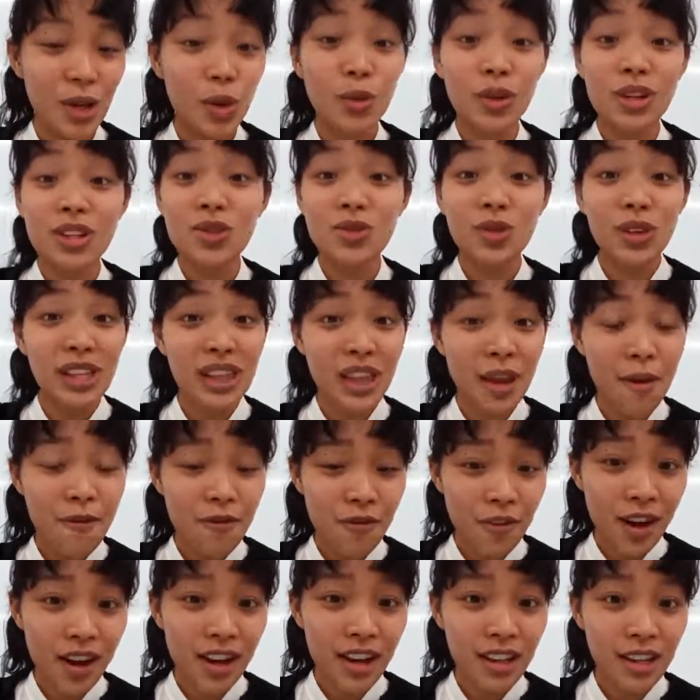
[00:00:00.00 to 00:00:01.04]
It was really
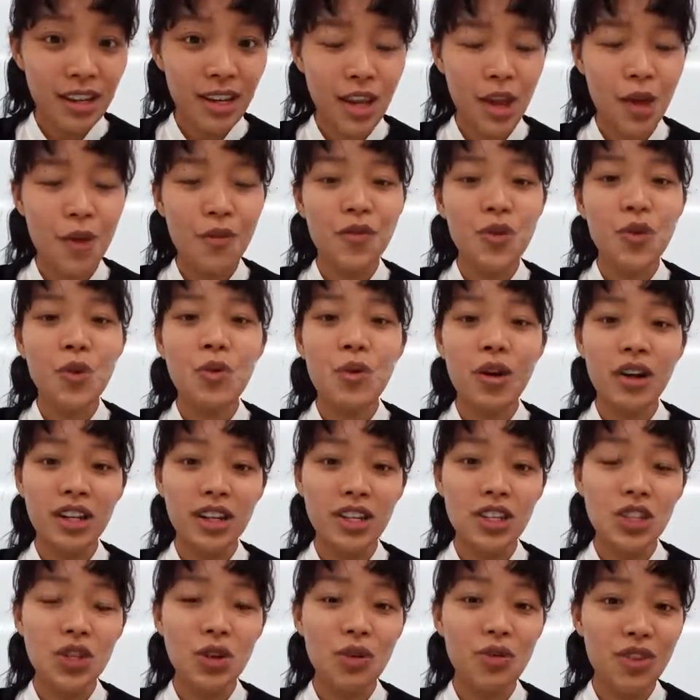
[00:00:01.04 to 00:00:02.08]
fun. If you
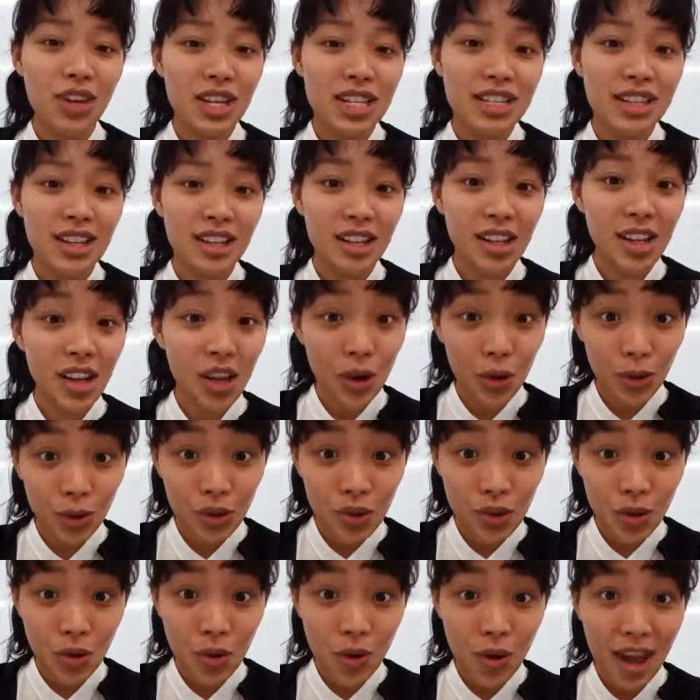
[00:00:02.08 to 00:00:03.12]
wanted to visit
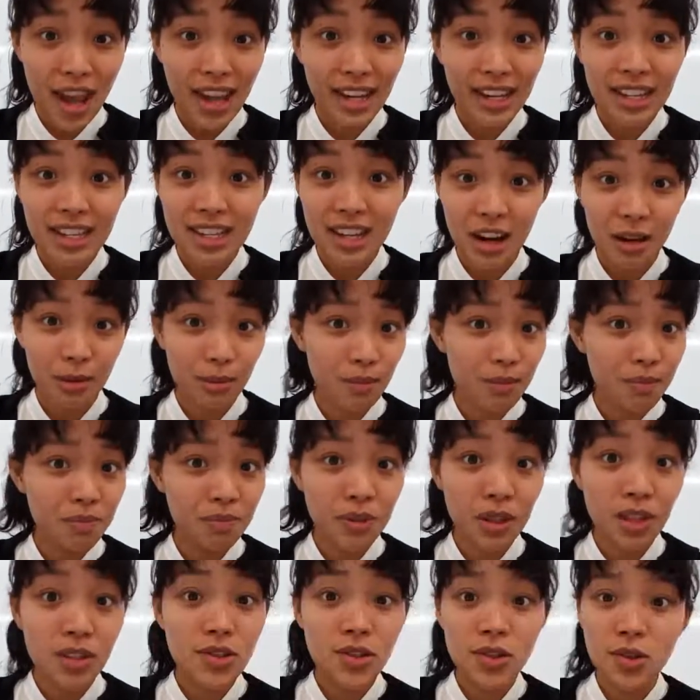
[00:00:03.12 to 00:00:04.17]
Kyoto
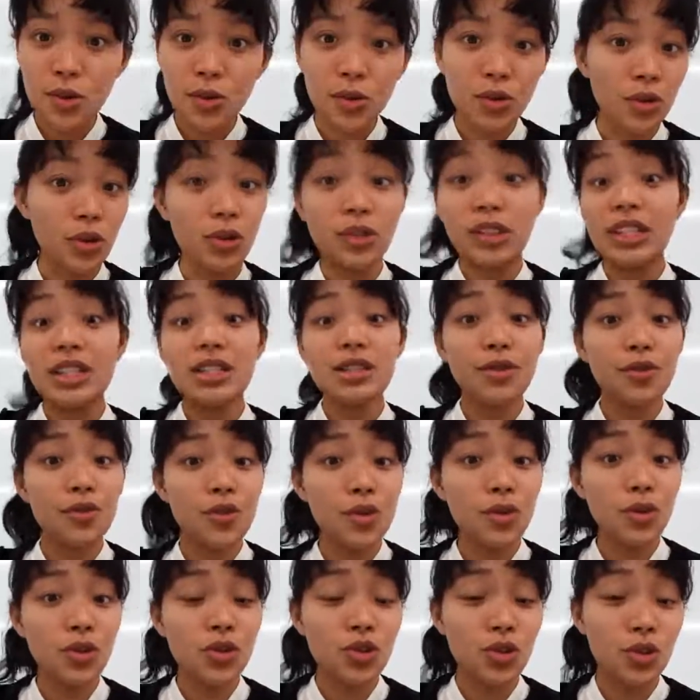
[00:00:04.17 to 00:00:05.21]
anytime soon or in the
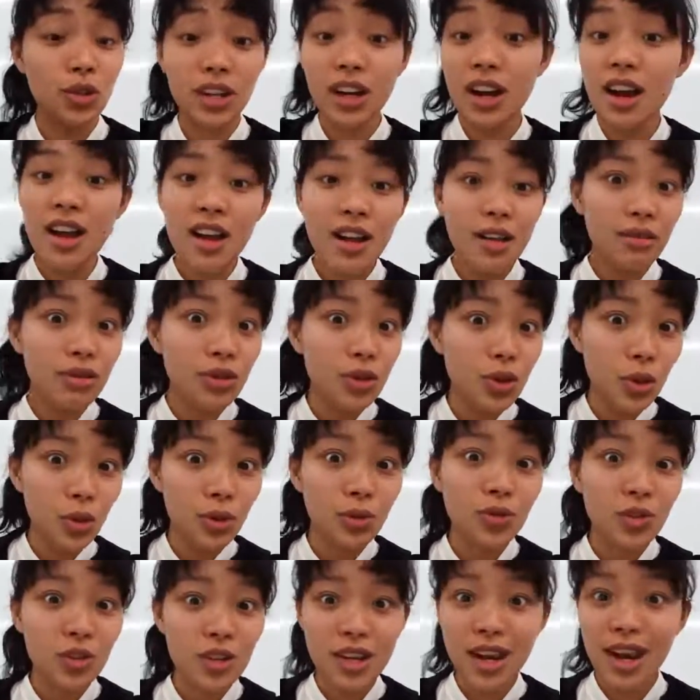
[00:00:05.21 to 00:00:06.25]
future,
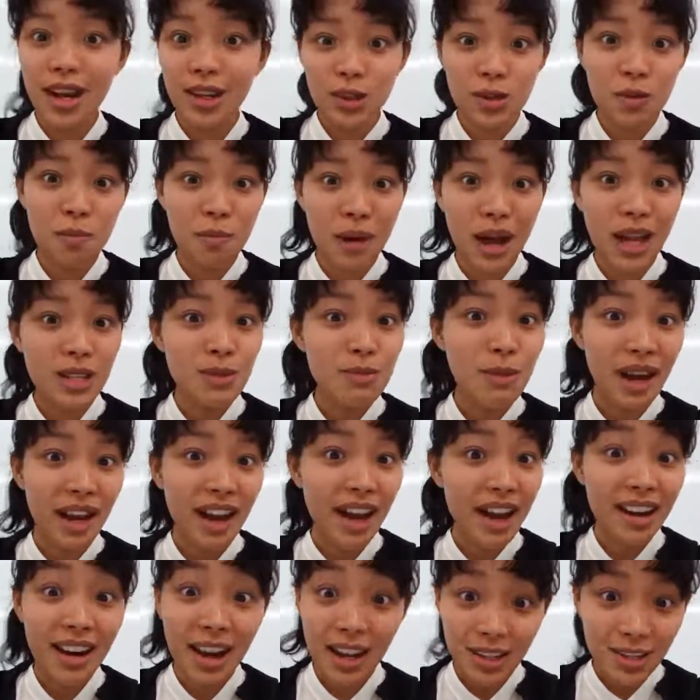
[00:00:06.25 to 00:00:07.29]
don't forget to pass by
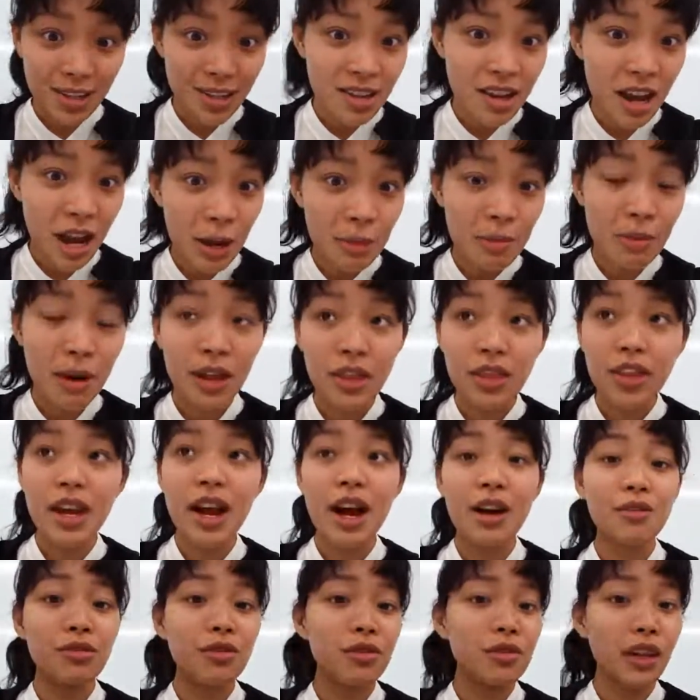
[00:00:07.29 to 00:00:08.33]
Arashiyama. They
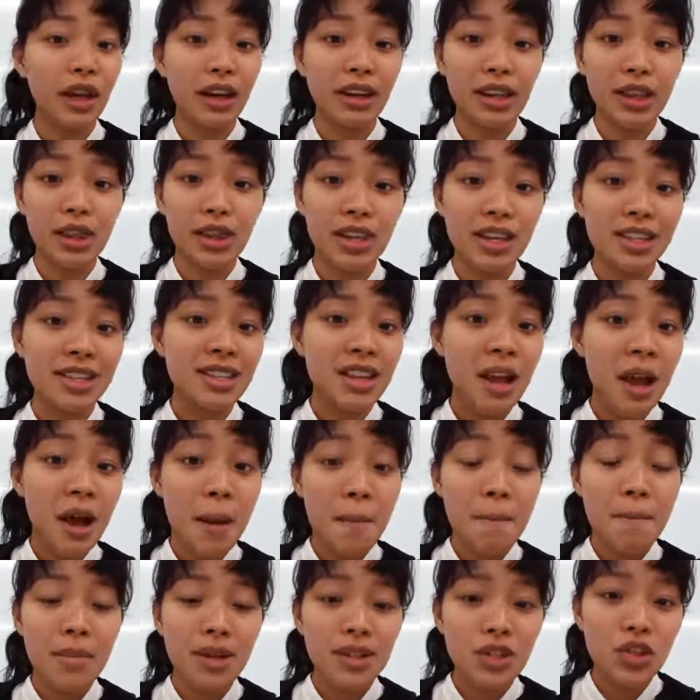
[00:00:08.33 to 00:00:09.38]
have like this
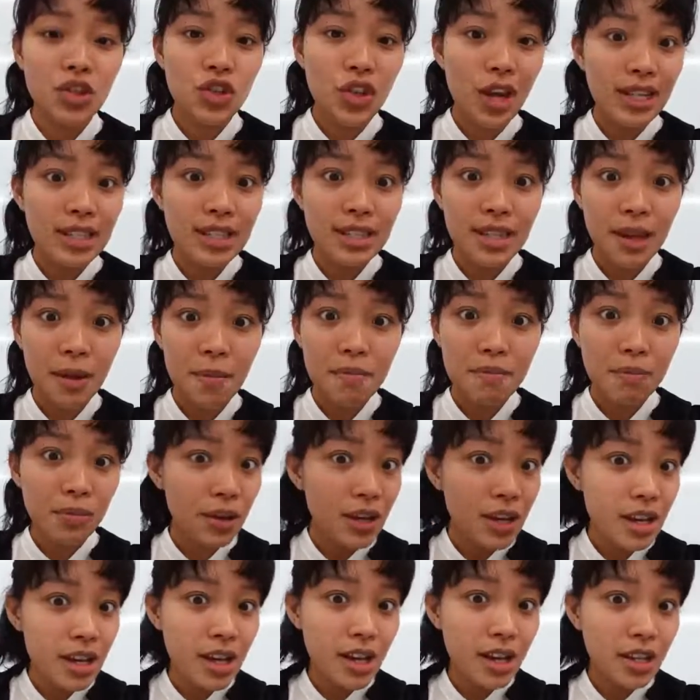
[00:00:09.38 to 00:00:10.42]
majestic
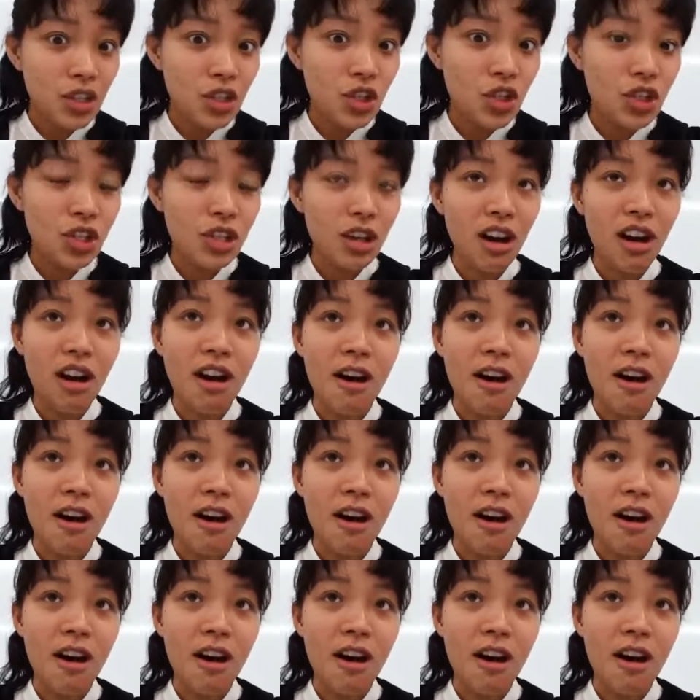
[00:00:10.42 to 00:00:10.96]
bridge,